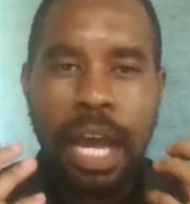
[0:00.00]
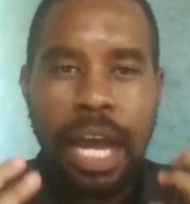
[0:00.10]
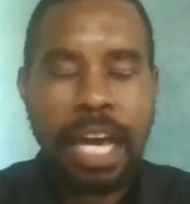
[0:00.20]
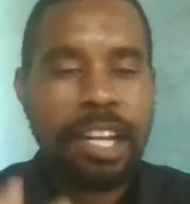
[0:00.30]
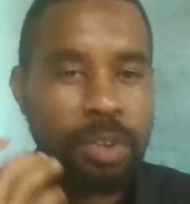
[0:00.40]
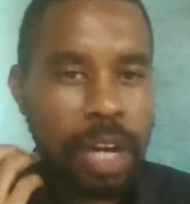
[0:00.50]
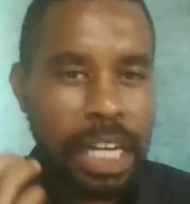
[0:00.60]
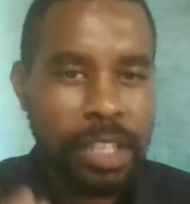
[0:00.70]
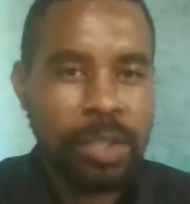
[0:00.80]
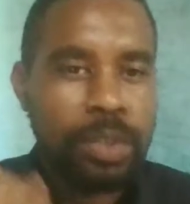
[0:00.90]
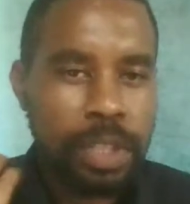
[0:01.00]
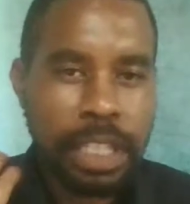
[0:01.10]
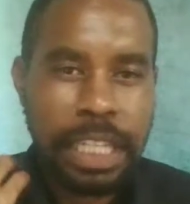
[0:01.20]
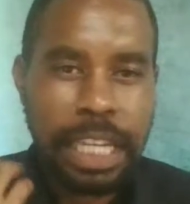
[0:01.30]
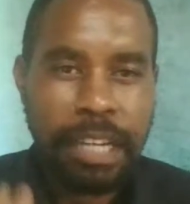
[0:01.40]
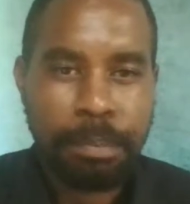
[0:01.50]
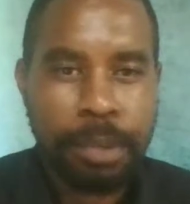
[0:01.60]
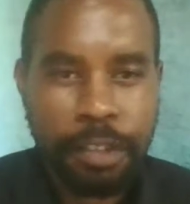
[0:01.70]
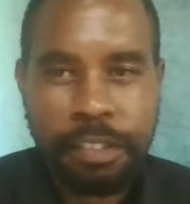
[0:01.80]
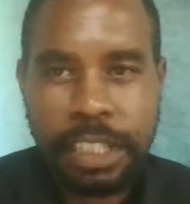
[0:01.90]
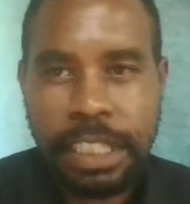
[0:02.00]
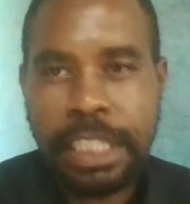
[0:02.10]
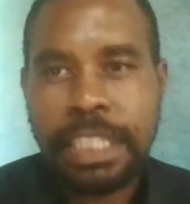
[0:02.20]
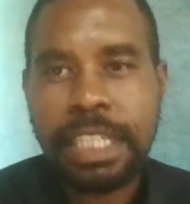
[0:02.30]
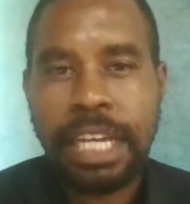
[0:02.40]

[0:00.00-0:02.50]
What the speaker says: Are you a new non-profit?